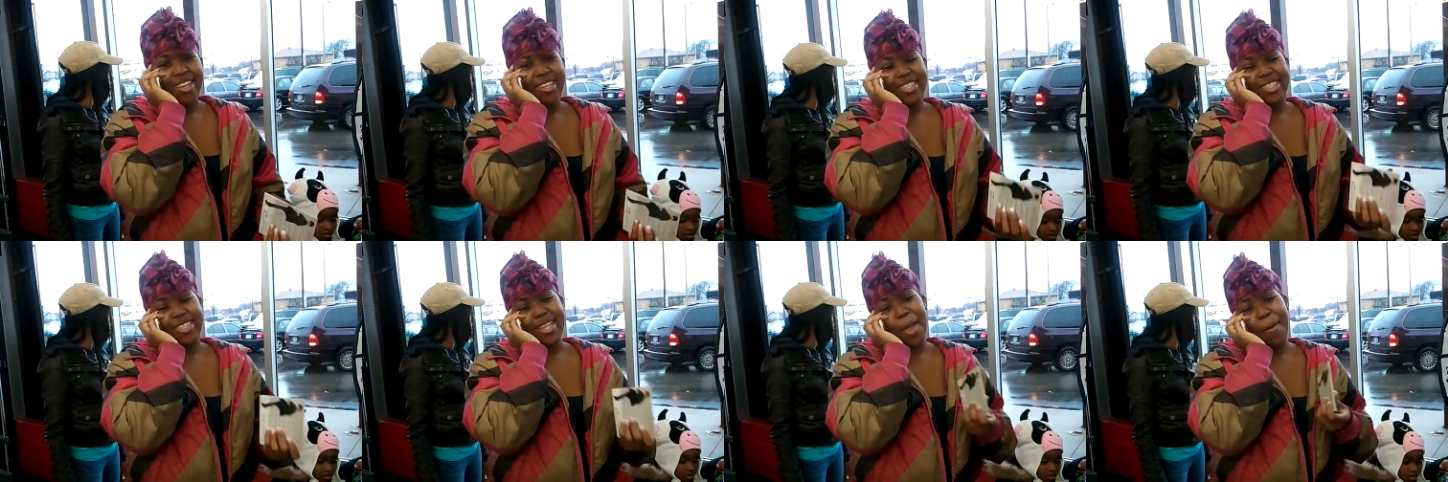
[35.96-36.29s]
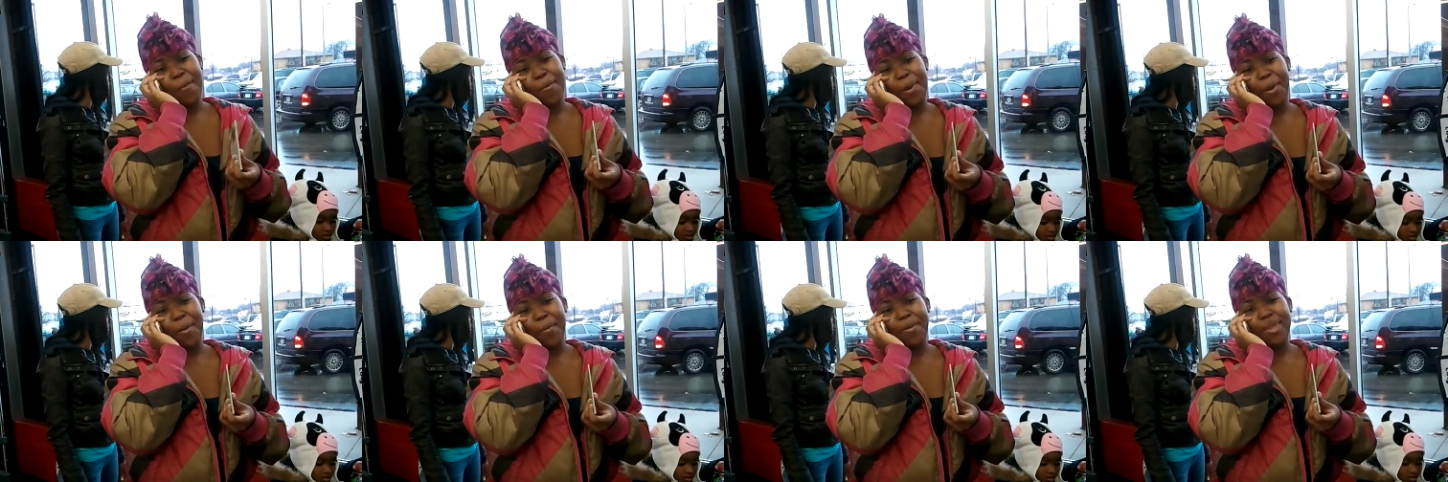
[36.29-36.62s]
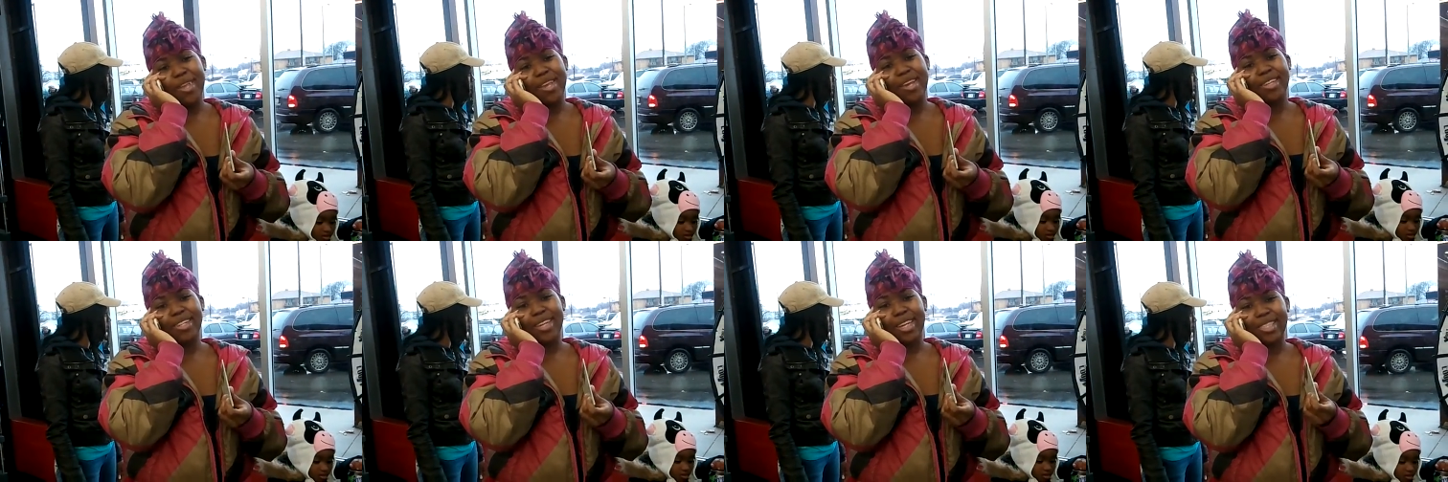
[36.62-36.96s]
He's snapping
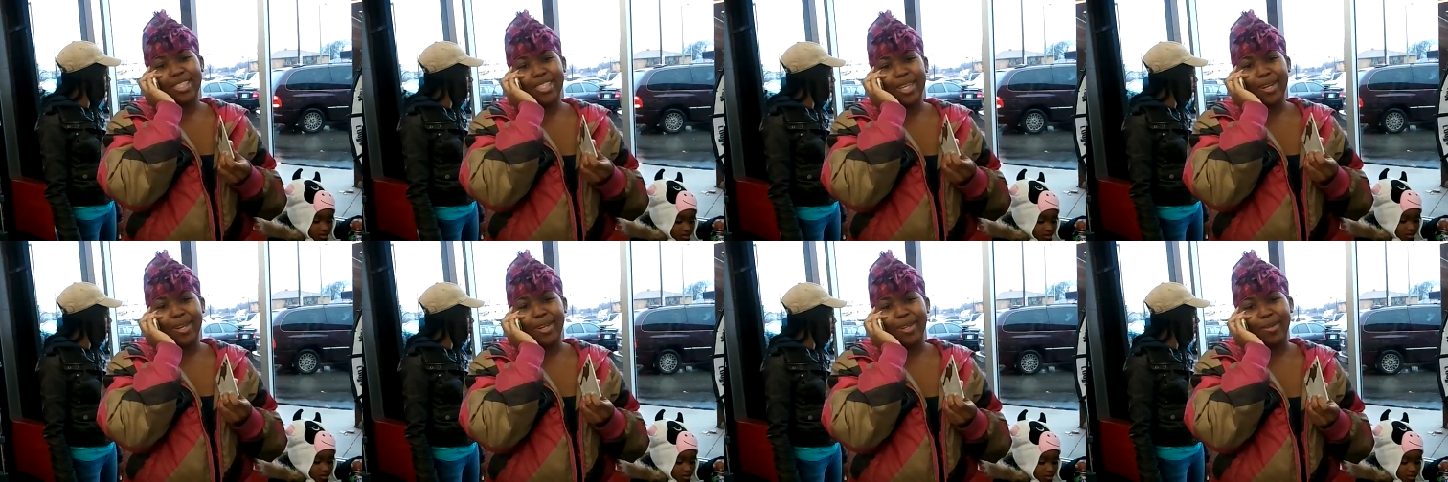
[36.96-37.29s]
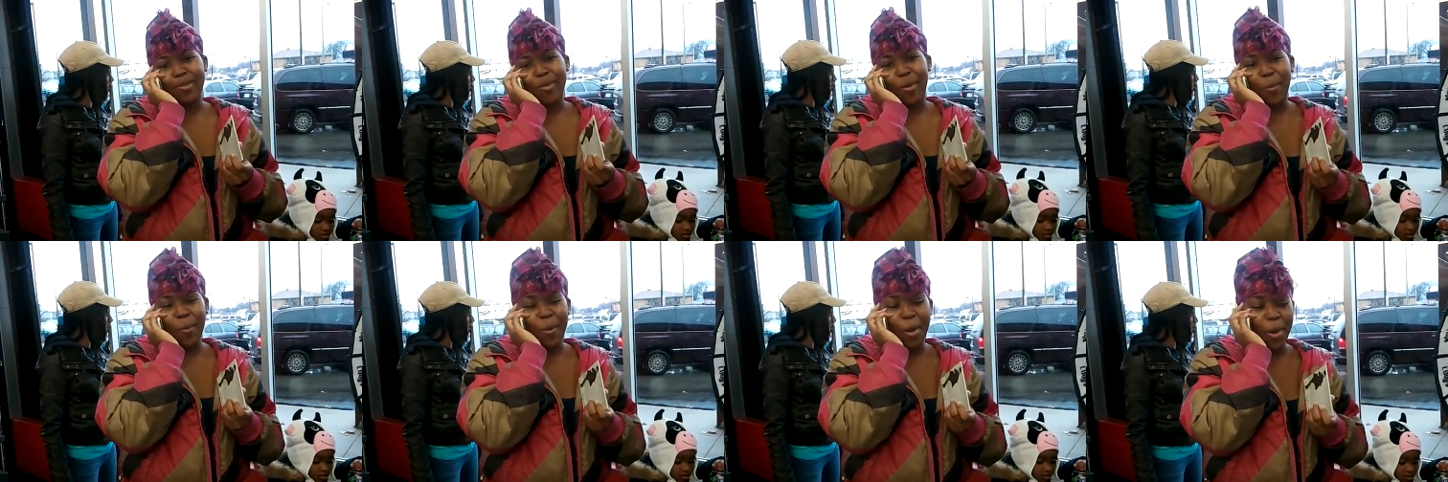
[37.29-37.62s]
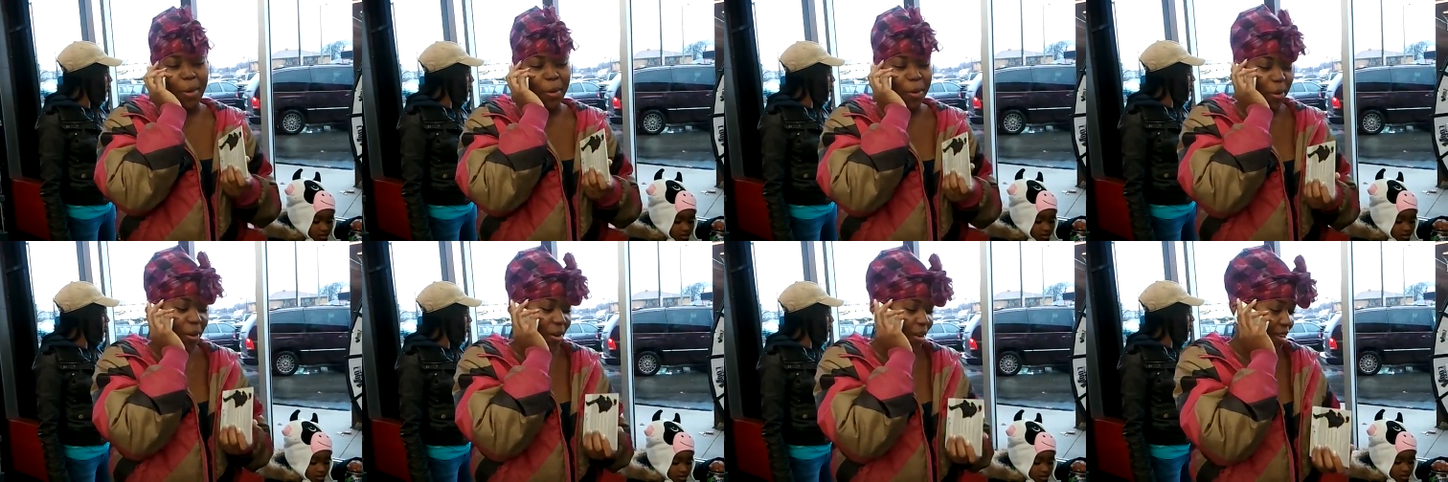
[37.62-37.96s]
on me because I stole his
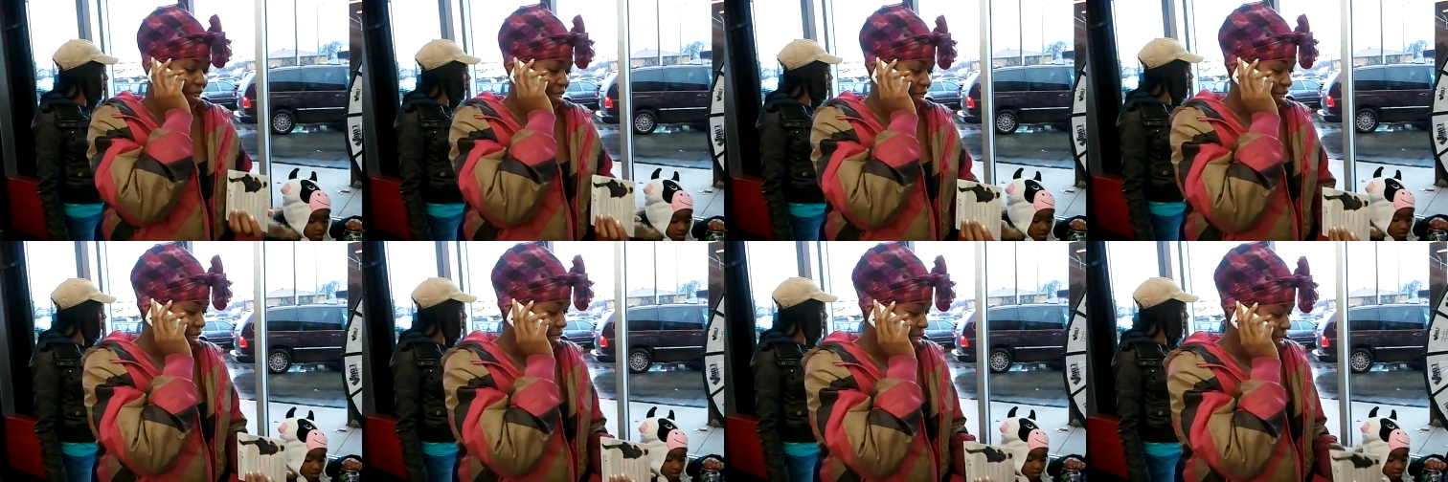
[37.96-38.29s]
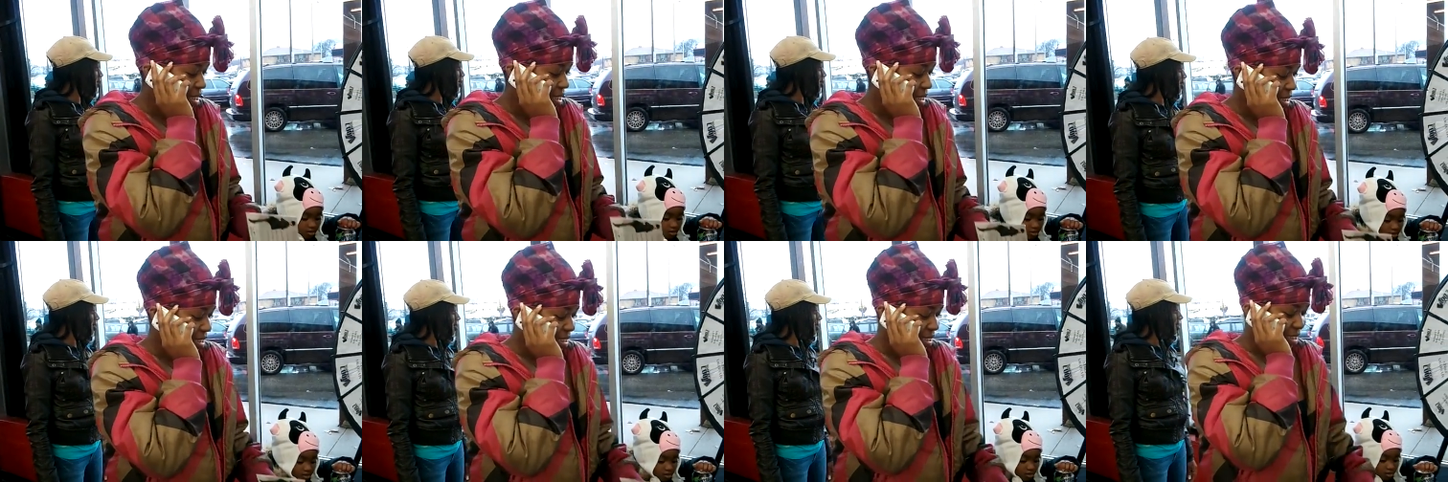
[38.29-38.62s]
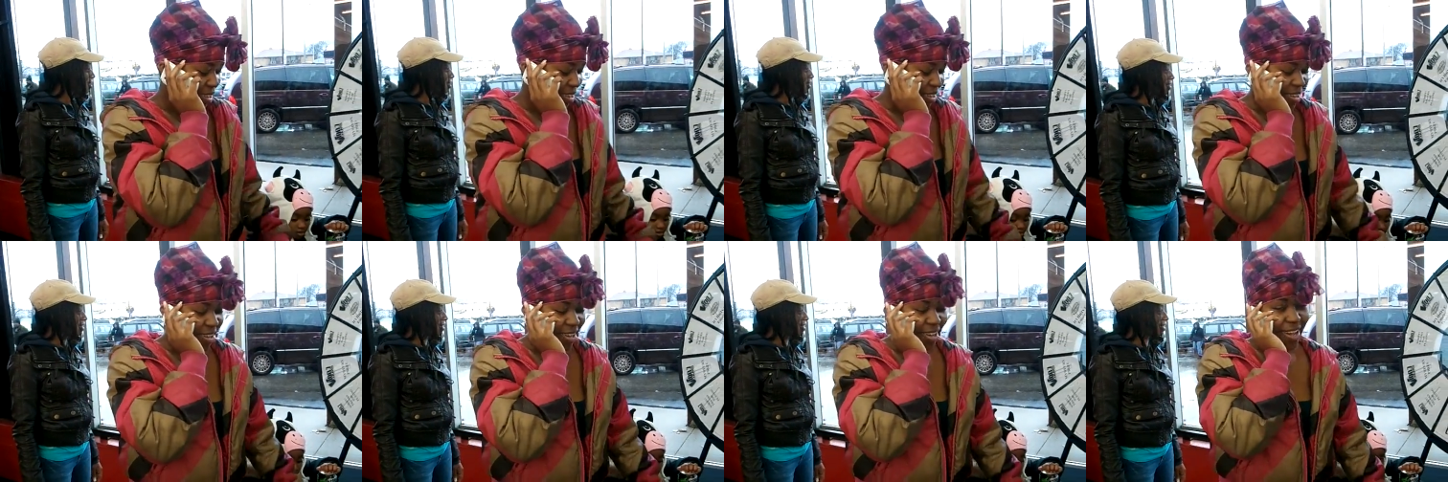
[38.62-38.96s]
remote.
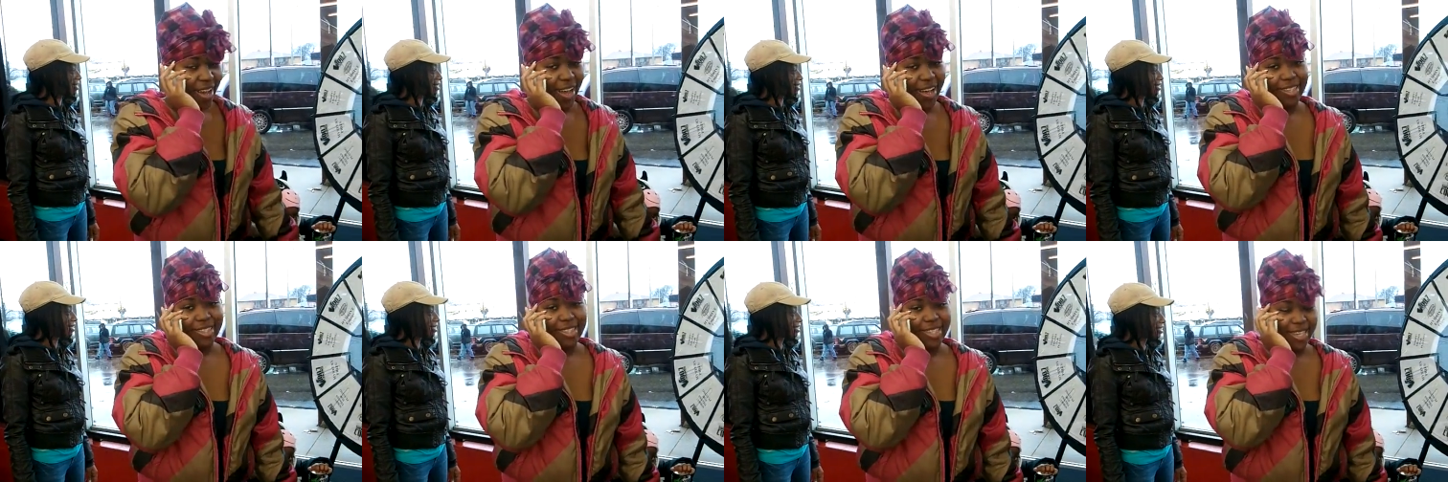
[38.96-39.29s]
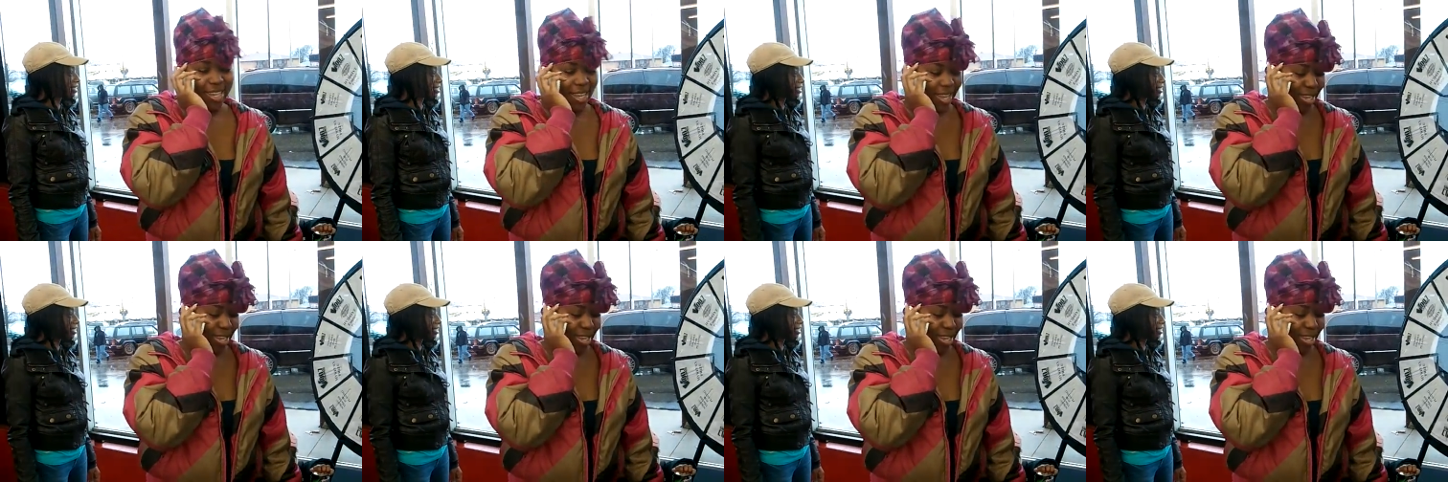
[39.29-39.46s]
What? I